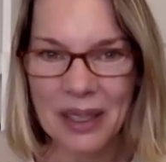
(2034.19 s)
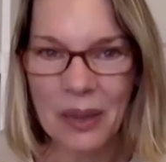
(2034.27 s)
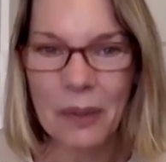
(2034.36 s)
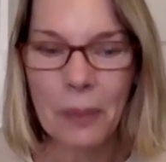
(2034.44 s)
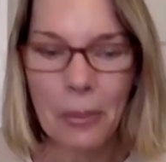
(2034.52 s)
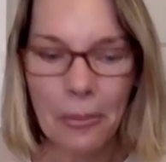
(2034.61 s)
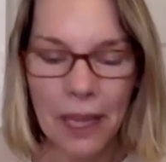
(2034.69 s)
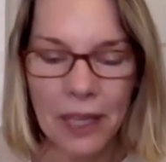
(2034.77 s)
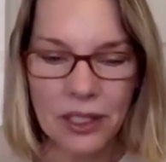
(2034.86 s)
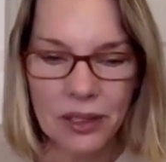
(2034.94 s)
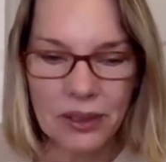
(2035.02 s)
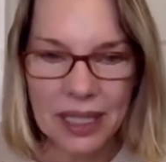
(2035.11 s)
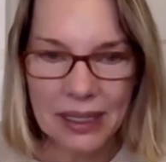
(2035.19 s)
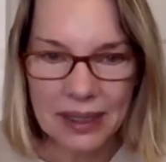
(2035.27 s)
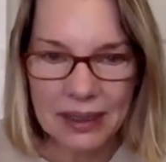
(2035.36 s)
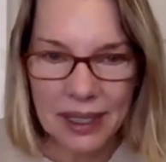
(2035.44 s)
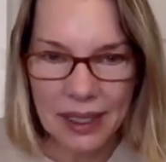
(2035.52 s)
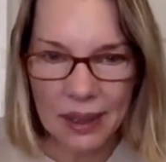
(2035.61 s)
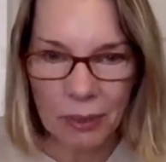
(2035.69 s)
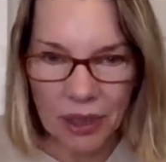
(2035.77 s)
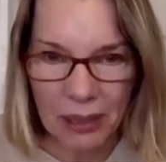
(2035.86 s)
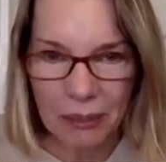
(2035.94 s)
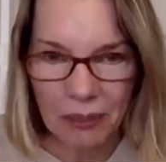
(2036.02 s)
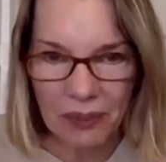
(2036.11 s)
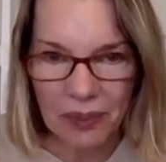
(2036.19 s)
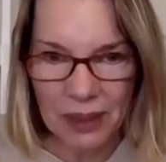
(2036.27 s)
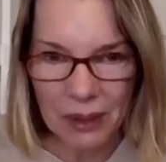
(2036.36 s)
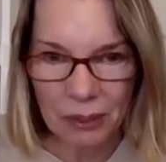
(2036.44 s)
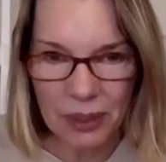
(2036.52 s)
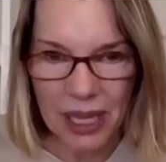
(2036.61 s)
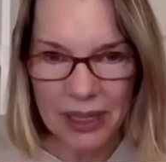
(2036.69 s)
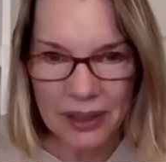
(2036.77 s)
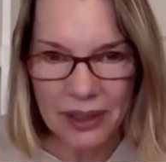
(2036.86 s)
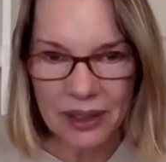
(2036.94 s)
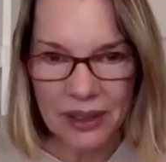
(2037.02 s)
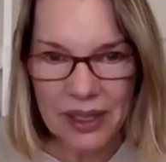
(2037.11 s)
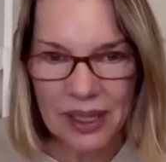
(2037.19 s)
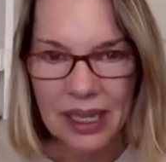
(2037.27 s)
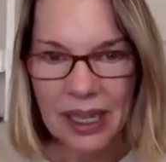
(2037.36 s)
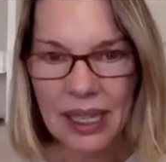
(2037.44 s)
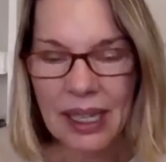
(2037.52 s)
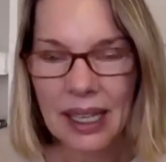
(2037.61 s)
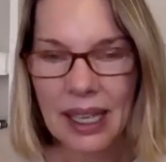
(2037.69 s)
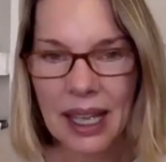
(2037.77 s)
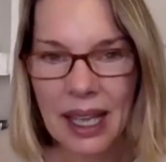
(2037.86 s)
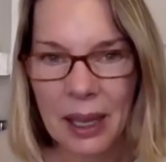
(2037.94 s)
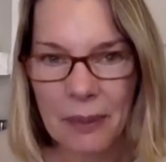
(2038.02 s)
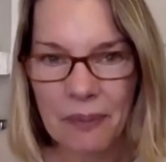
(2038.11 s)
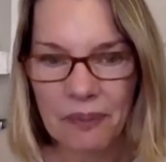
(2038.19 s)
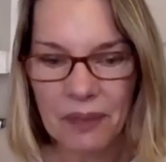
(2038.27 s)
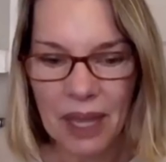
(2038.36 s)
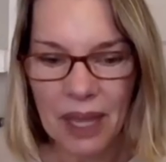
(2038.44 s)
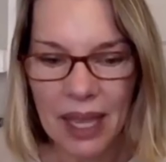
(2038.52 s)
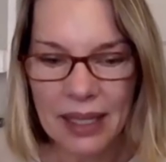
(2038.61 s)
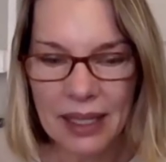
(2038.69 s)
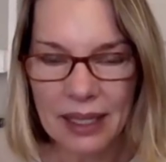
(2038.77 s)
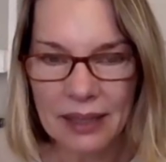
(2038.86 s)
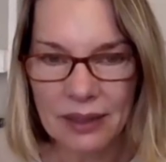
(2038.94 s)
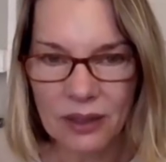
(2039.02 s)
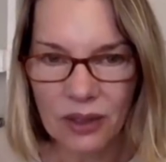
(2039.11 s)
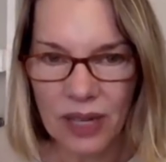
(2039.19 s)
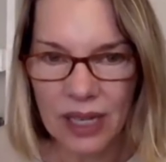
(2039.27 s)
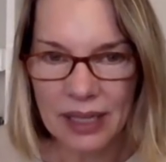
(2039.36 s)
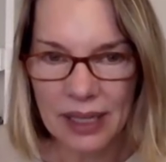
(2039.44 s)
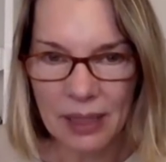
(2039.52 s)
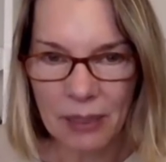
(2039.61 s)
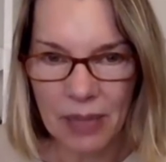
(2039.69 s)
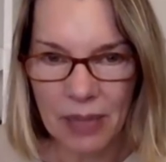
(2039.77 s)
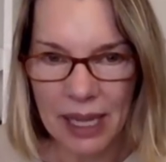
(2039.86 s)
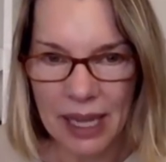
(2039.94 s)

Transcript: So I do tend to, it's like you put on, blinders and try and keep my